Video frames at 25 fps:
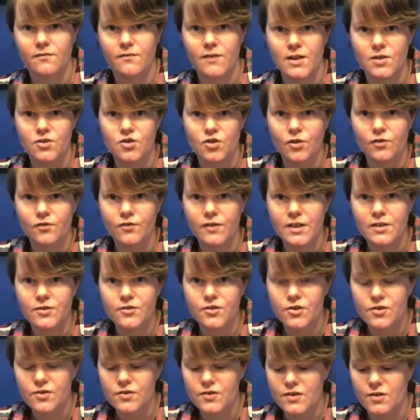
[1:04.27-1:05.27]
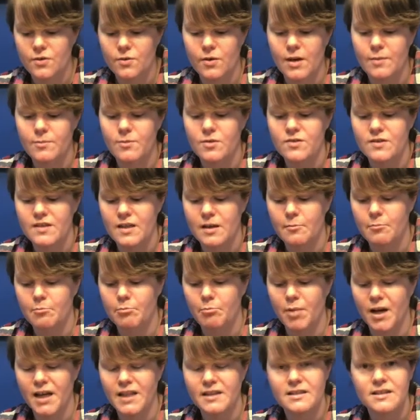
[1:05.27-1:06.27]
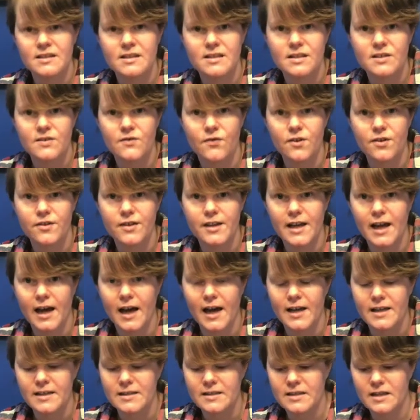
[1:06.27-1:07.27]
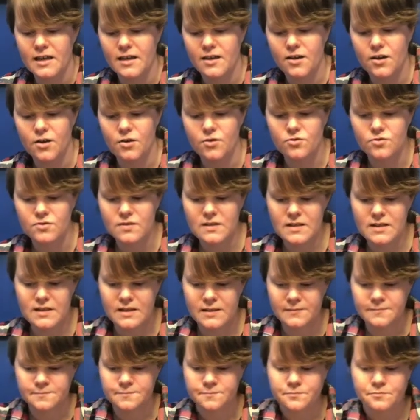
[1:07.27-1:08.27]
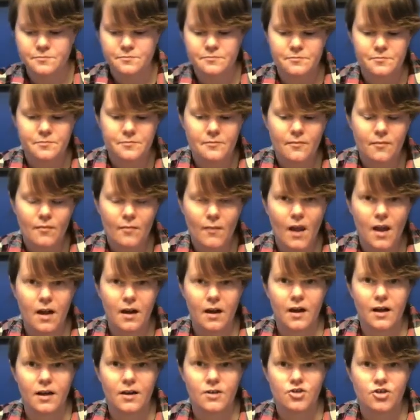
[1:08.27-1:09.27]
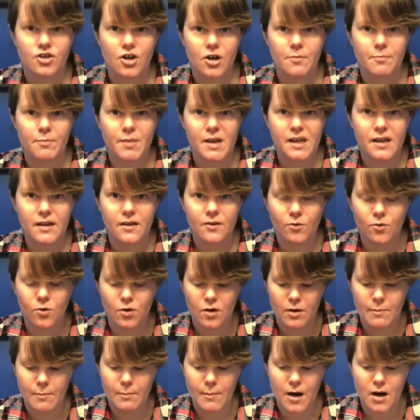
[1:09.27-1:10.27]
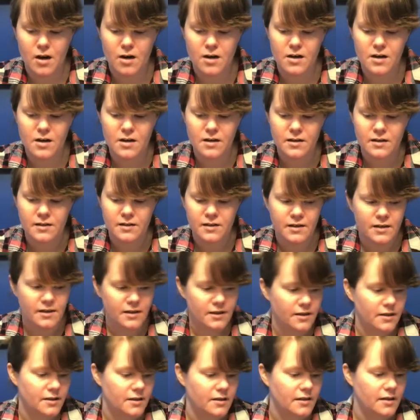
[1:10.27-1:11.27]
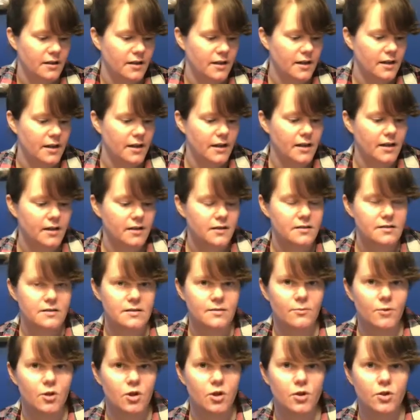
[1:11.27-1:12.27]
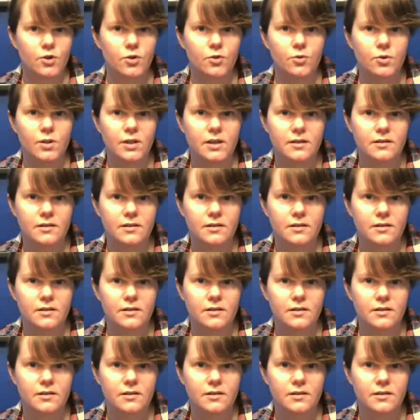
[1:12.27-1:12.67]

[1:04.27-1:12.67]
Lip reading: facial features, so I'm using buttons for the eyes and nose, a Sharpie or a marker, and some glue,